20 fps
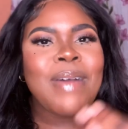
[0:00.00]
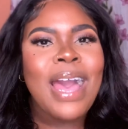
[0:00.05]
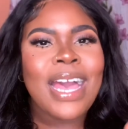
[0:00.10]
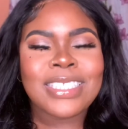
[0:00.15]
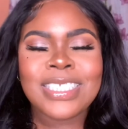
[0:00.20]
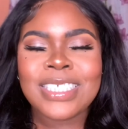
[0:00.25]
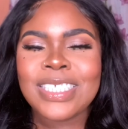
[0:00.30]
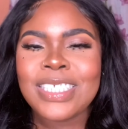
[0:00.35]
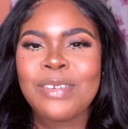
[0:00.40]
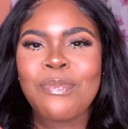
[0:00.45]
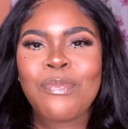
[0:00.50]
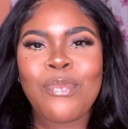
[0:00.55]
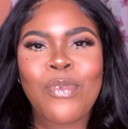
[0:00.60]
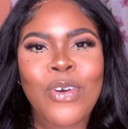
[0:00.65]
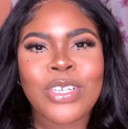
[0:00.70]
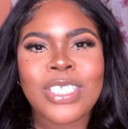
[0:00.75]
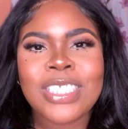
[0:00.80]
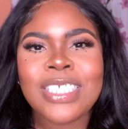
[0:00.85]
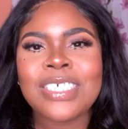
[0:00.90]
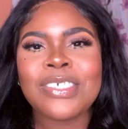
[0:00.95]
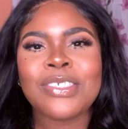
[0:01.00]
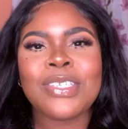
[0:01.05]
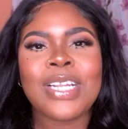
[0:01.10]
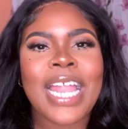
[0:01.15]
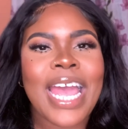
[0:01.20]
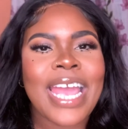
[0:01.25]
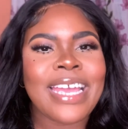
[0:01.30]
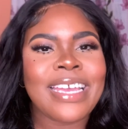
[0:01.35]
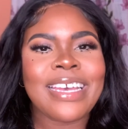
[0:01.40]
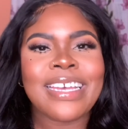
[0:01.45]
to support, to
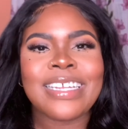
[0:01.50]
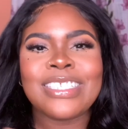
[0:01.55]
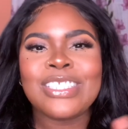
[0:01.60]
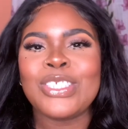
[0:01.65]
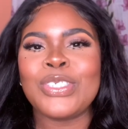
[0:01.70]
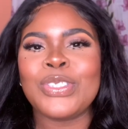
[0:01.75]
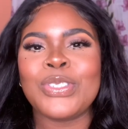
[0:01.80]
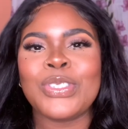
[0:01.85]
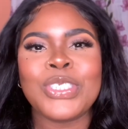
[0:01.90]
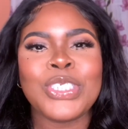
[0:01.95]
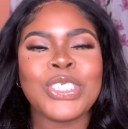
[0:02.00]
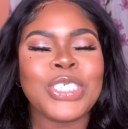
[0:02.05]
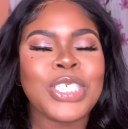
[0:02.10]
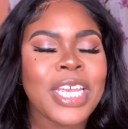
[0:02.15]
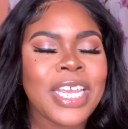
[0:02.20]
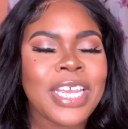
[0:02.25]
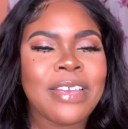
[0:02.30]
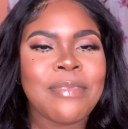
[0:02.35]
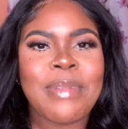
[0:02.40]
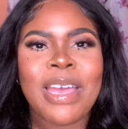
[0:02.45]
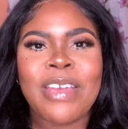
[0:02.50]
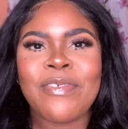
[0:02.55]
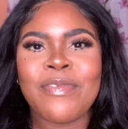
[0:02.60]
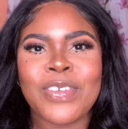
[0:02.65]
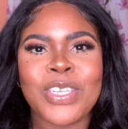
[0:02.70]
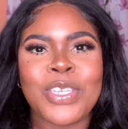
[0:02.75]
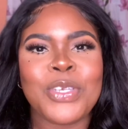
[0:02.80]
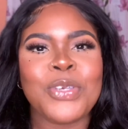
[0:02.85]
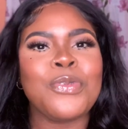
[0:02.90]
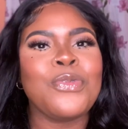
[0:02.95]
like, to share my
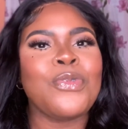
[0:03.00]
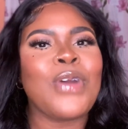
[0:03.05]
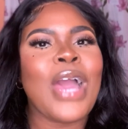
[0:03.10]
video,